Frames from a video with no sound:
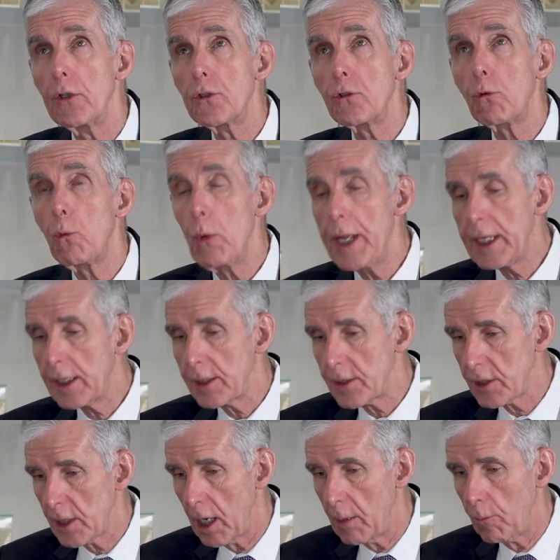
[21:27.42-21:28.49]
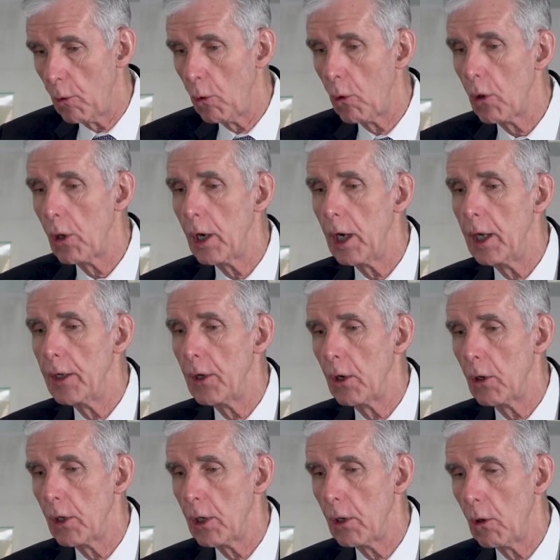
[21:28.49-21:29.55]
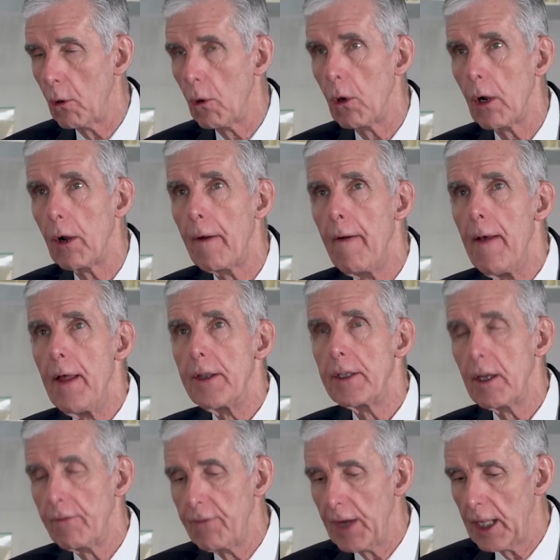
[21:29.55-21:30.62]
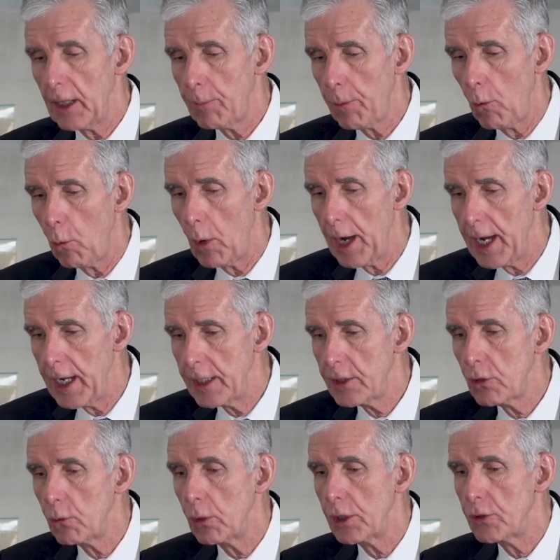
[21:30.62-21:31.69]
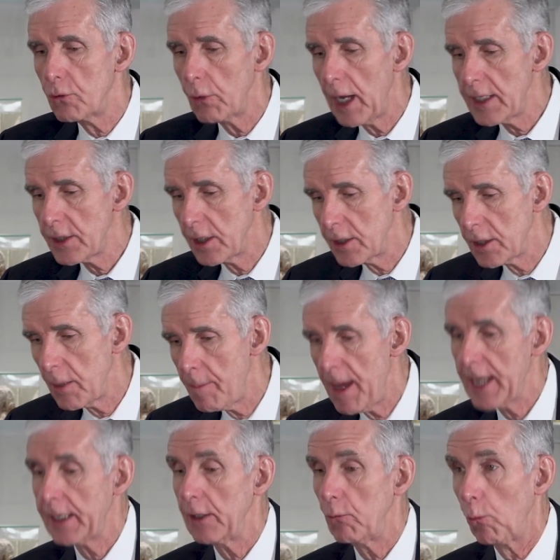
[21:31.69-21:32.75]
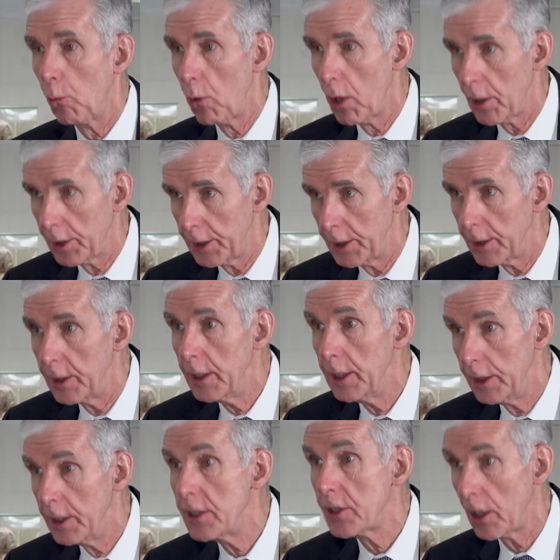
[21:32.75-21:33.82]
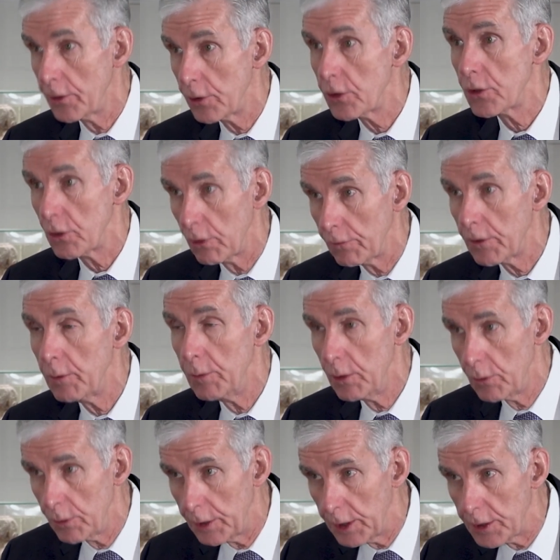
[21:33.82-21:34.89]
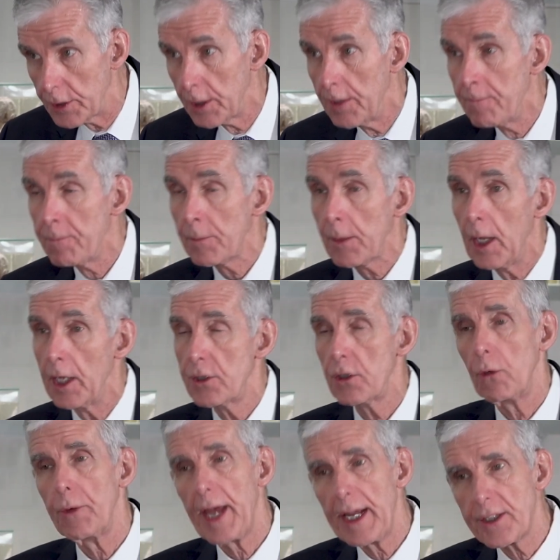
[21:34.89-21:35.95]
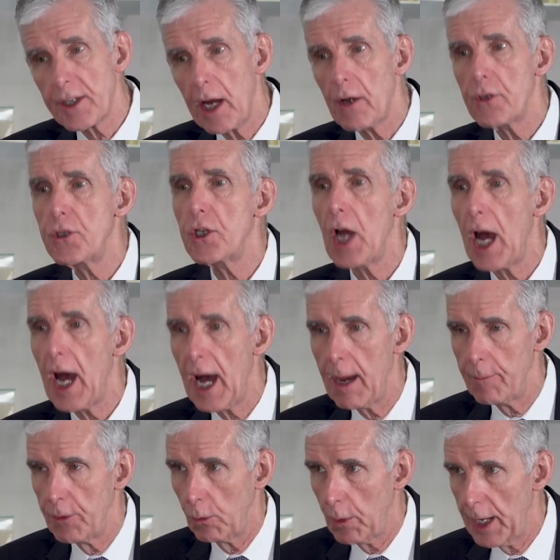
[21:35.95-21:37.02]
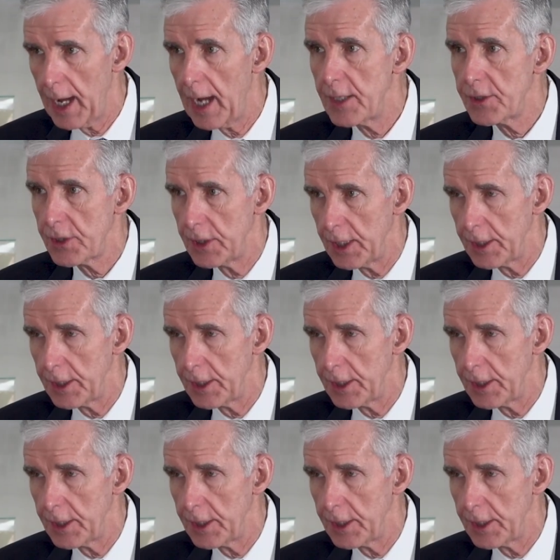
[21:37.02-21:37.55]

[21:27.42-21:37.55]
tweak it some or develop a way to address it to make it work in these underserved communities. And so that's our job, the way I see